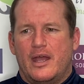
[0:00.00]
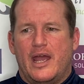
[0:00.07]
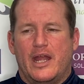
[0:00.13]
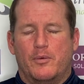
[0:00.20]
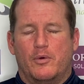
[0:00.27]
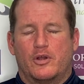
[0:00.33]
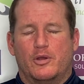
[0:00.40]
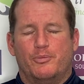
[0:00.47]

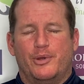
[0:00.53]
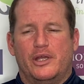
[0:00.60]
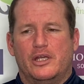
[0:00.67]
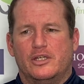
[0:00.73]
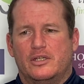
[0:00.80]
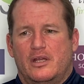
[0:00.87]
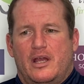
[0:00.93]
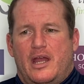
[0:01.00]
Anyone can
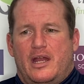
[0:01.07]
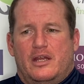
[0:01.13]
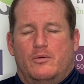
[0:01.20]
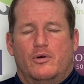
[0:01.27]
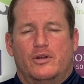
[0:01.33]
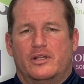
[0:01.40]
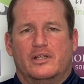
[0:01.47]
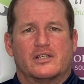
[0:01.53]
beat
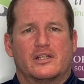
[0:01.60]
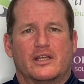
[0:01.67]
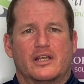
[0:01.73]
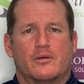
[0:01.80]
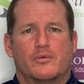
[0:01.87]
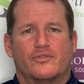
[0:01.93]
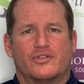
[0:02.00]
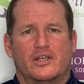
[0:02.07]
anyone in this league,
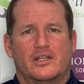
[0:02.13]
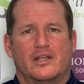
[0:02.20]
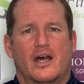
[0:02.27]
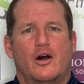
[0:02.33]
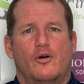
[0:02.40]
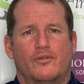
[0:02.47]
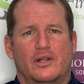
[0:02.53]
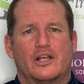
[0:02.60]
and we've seen
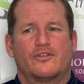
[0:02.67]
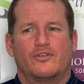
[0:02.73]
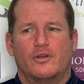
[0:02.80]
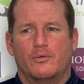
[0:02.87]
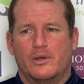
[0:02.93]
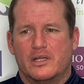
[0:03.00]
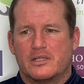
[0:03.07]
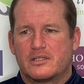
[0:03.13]
that over the last
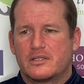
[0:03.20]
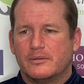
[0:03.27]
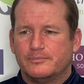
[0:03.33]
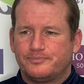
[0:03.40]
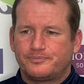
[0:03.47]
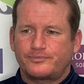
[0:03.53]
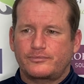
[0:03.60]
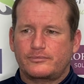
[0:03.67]
few weeks,
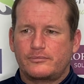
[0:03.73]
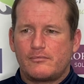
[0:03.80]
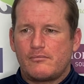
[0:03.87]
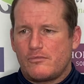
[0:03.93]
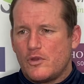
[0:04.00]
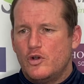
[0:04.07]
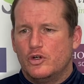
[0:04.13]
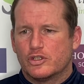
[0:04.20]

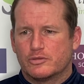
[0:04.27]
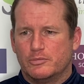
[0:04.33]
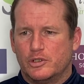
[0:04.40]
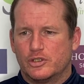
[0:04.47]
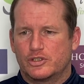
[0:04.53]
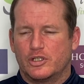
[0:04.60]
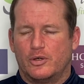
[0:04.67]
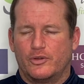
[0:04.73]
us
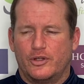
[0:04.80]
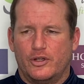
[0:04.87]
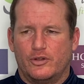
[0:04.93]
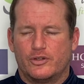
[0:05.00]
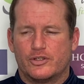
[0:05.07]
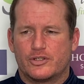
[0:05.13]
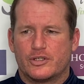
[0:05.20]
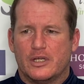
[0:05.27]
more so than
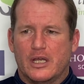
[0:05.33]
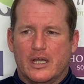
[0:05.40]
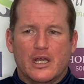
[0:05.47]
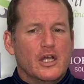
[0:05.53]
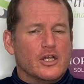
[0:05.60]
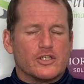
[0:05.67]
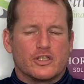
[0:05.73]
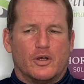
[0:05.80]
others.
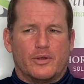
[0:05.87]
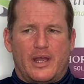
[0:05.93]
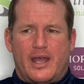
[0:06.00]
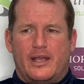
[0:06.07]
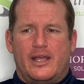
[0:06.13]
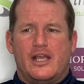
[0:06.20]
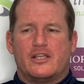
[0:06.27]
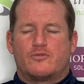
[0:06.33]
So
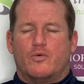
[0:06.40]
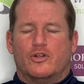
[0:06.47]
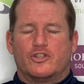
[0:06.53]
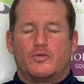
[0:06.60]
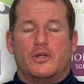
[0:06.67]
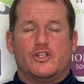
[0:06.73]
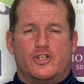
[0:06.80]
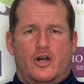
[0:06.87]
yeah, it's one
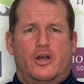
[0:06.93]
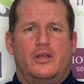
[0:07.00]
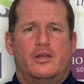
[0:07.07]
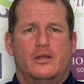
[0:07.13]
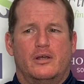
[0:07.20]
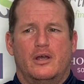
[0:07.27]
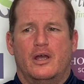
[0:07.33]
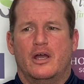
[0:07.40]
to enjoy,
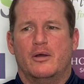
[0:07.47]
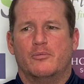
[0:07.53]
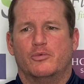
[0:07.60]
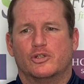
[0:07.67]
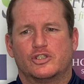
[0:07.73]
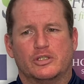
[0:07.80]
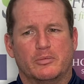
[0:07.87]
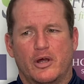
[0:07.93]

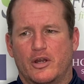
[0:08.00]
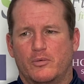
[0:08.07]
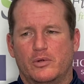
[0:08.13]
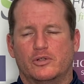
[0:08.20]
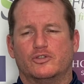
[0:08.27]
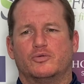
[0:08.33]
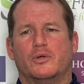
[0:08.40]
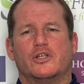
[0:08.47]
but tomorrow
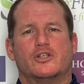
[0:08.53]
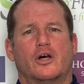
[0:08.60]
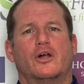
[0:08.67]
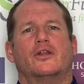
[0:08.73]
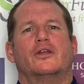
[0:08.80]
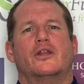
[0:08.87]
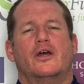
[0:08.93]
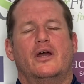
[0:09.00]
we'll switch
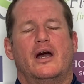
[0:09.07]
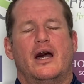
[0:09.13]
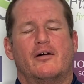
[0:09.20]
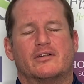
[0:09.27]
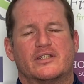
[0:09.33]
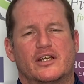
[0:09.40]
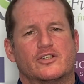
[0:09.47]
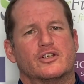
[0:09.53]
on and our
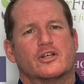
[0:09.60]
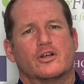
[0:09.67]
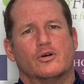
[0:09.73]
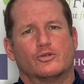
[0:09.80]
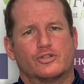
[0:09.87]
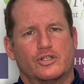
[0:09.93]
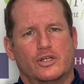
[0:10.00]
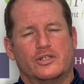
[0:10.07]
attention
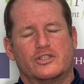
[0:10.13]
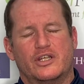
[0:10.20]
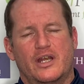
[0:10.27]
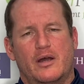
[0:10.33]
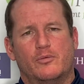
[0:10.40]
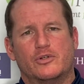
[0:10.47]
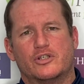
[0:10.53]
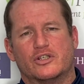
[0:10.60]
goes to
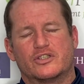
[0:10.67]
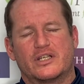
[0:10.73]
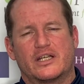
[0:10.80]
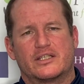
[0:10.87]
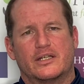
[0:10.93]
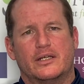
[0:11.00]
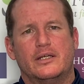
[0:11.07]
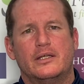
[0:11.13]
Norwich on
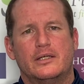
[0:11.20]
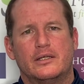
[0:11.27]
Saturday.